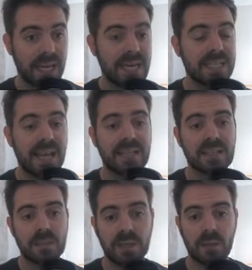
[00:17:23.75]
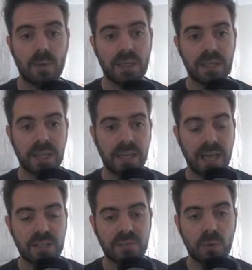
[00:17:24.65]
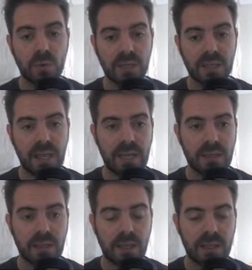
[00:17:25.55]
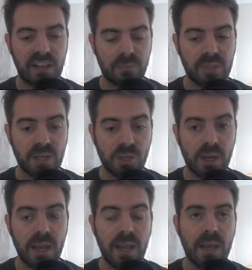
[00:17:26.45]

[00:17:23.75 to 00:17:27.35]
he tends to be the one that gets forward in the left position.